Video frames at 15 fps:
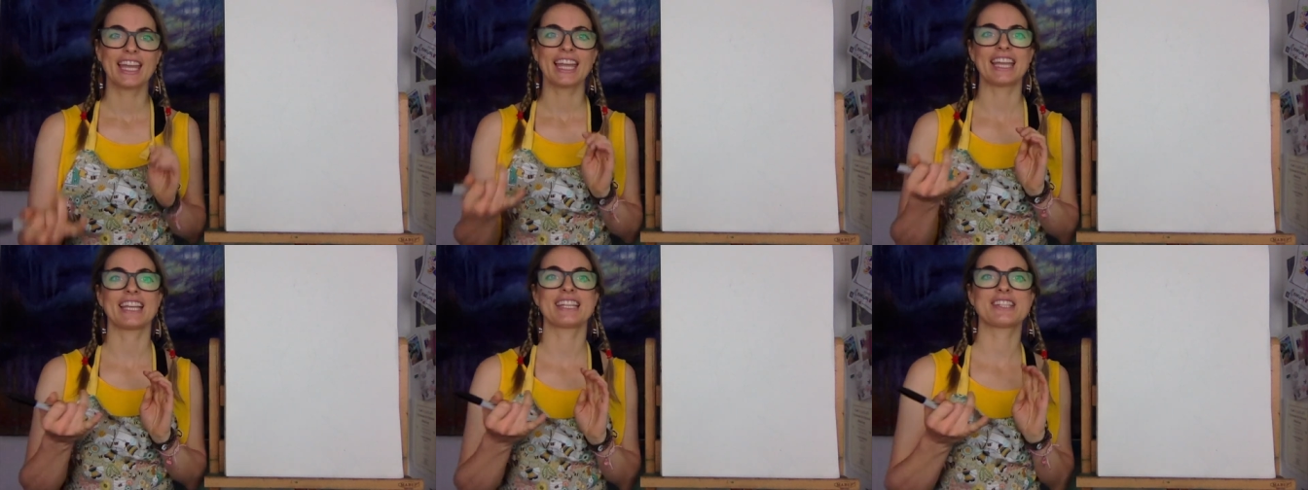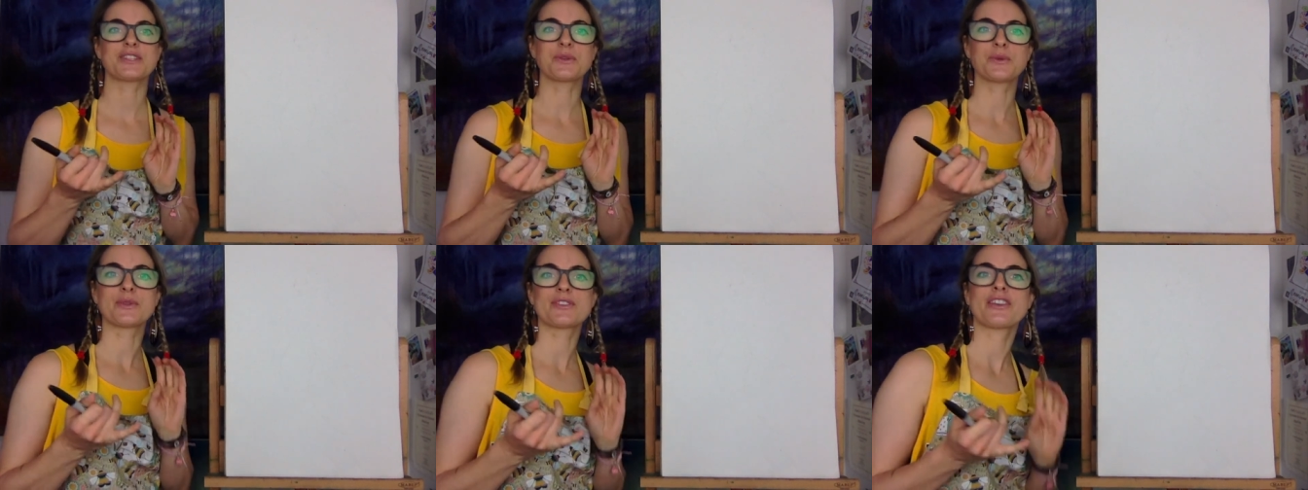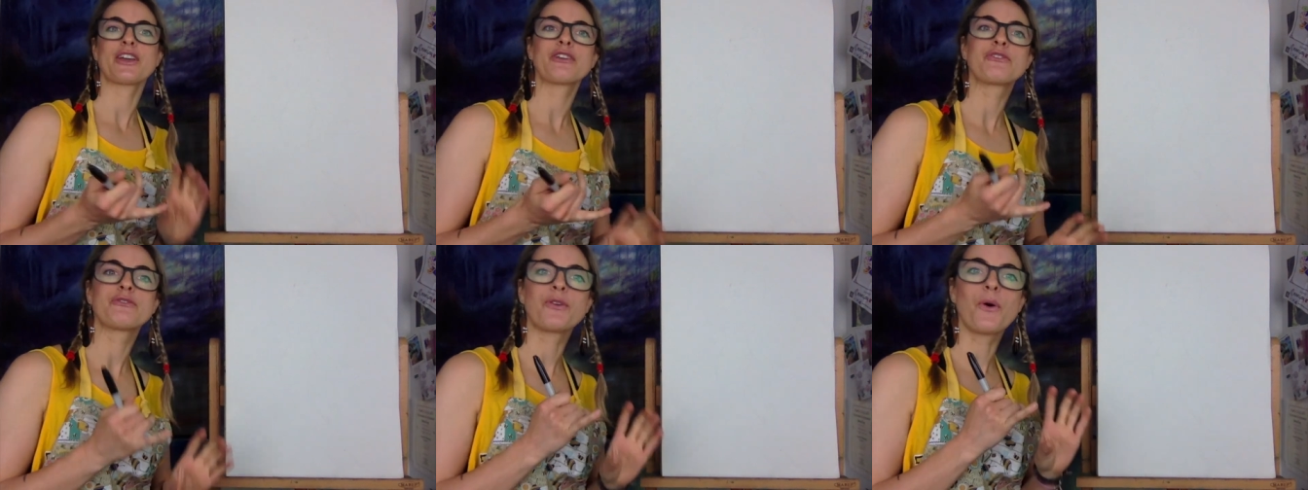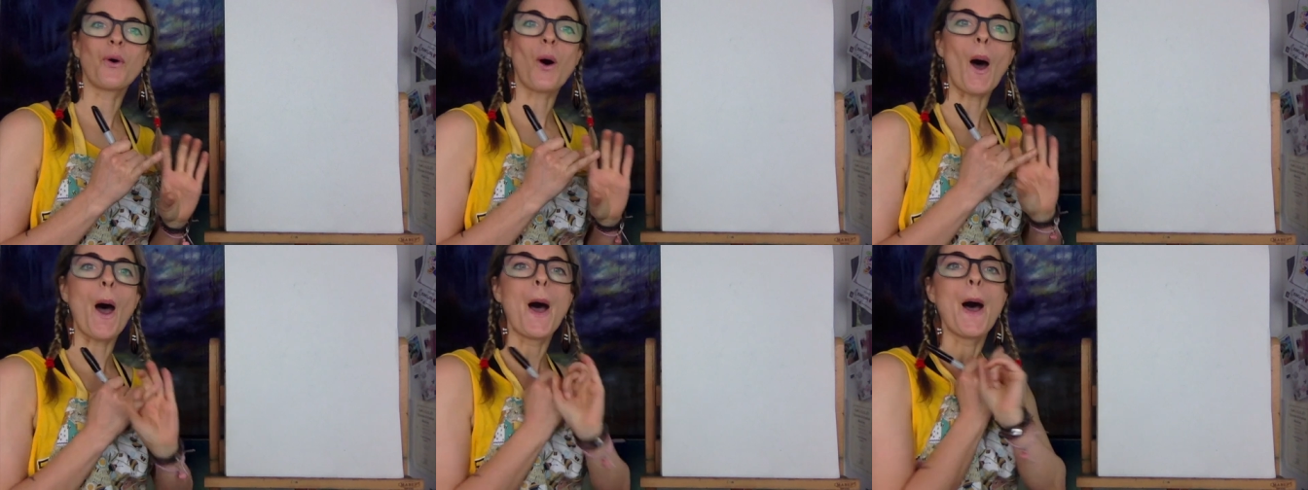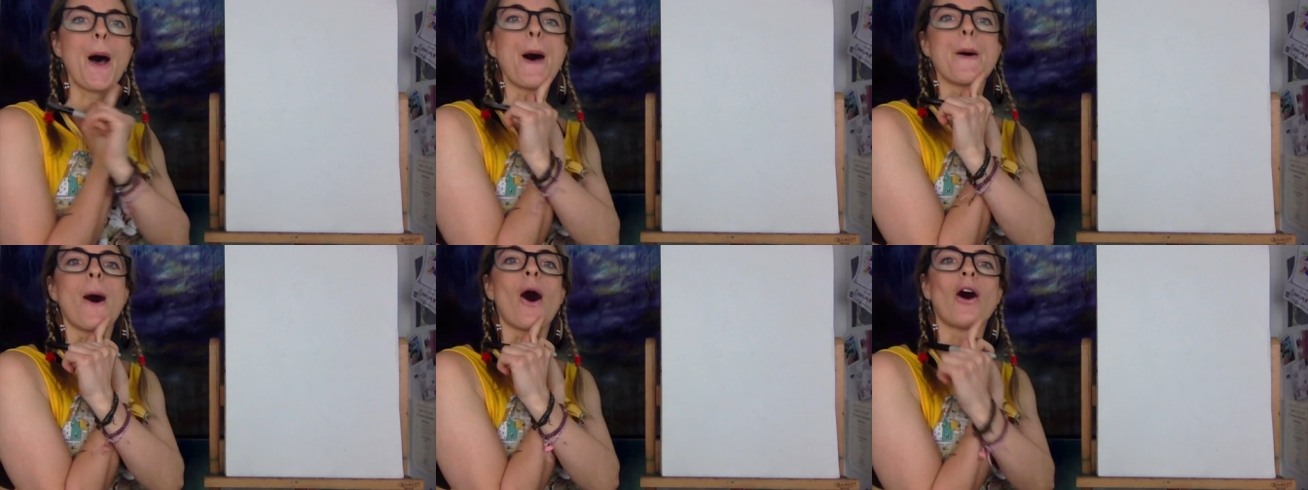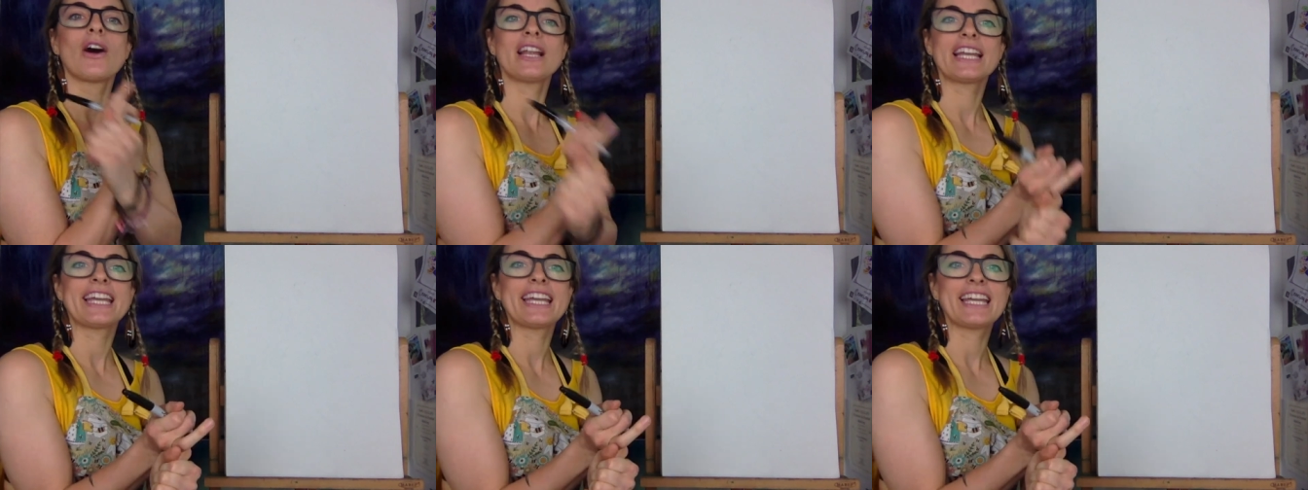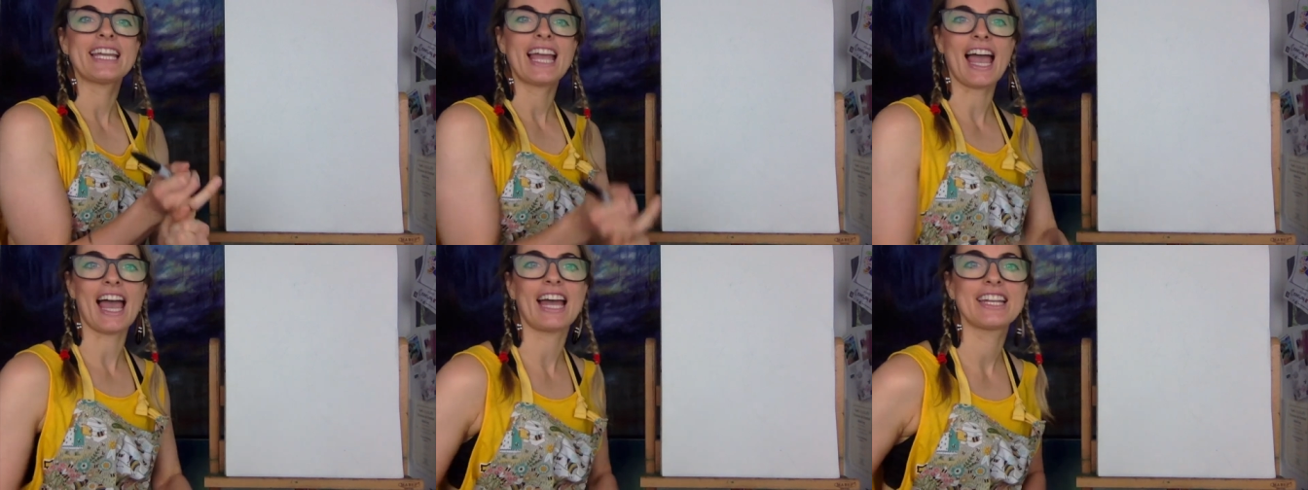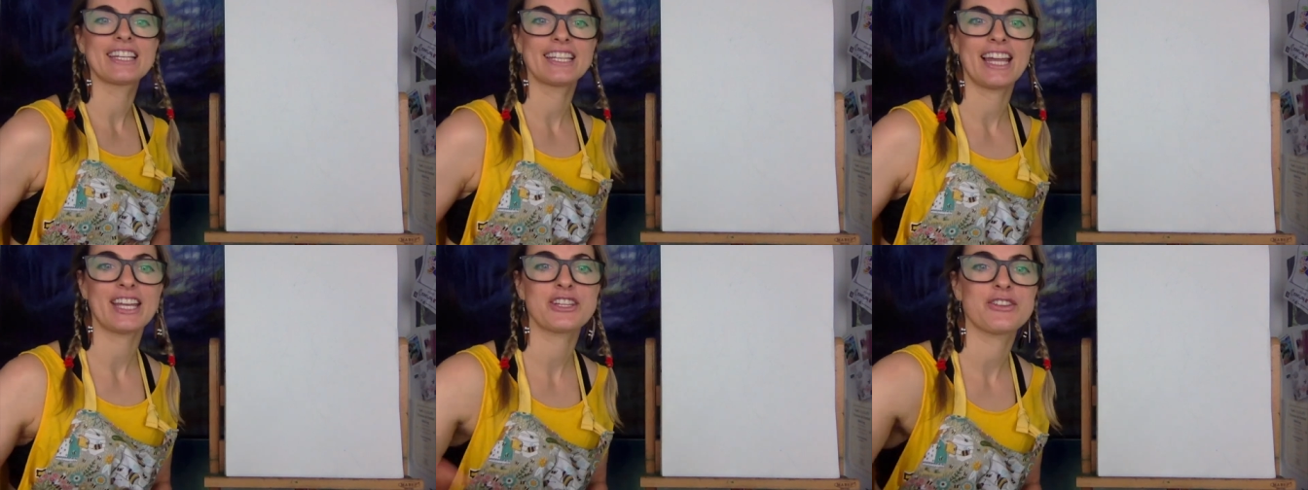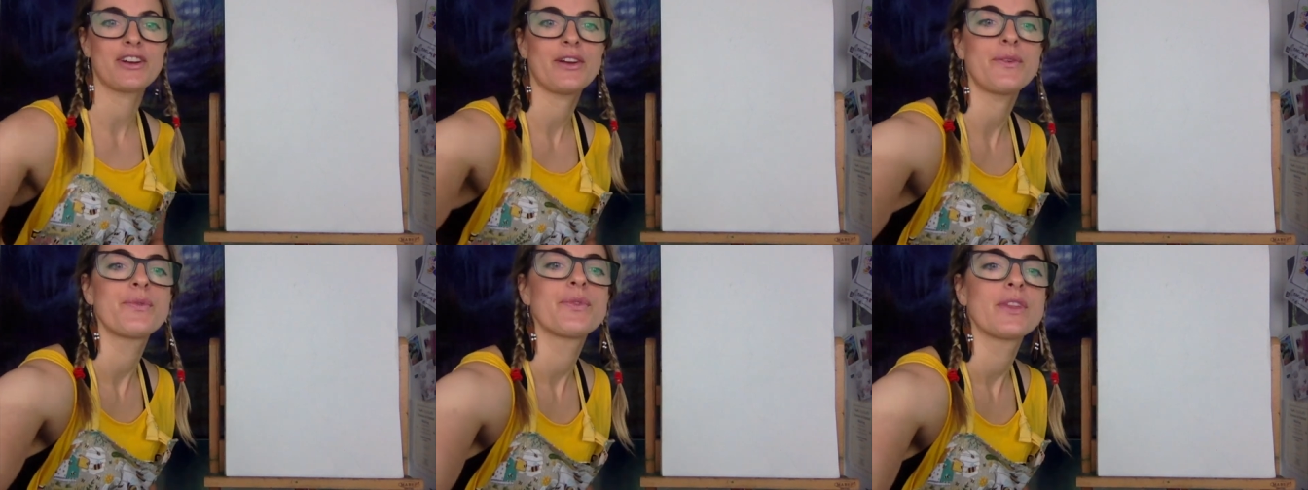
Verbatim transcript: It's also for Holly and Elektra.